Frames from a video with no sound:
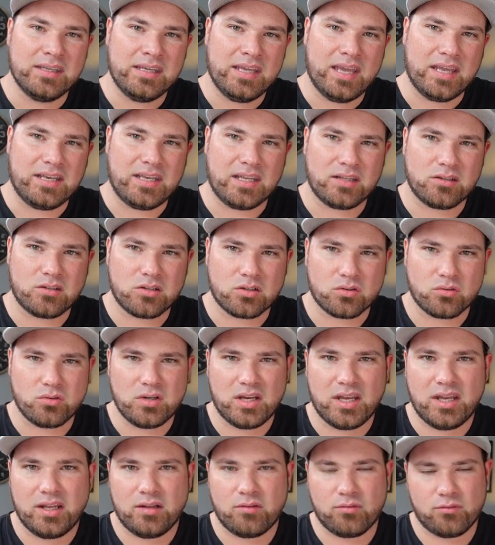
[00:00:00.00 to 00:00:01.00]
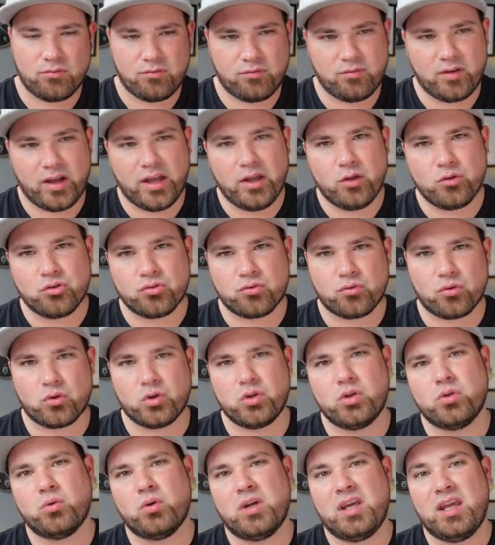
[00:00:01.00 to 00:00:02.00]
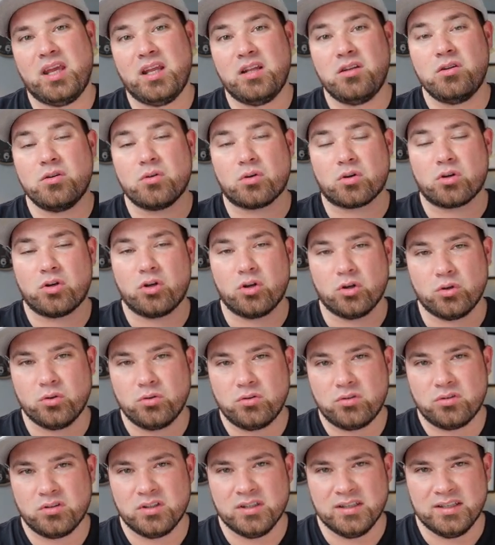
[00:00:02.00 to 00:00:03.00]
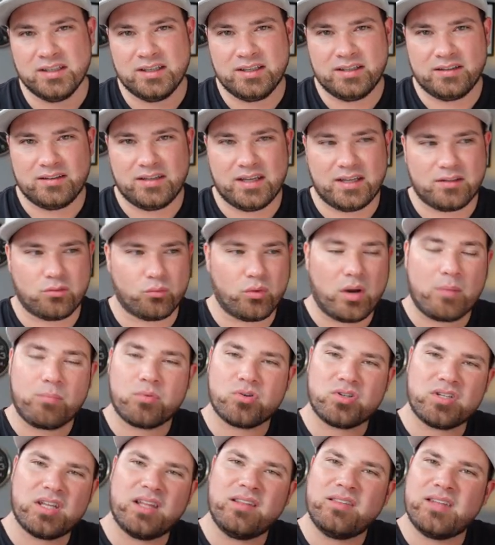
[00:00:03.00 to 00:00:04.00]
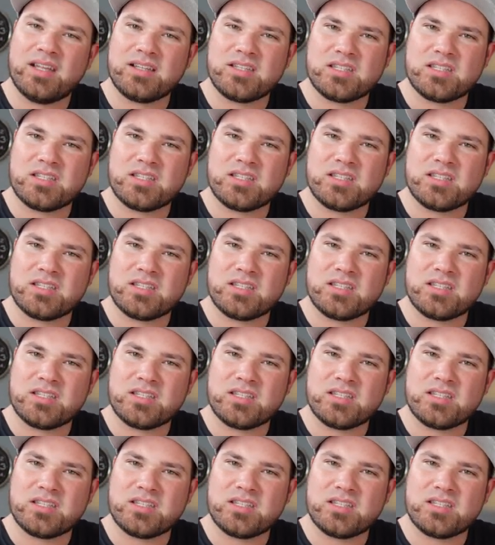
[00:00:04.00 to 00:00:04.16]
and then create files for you in your code that represent that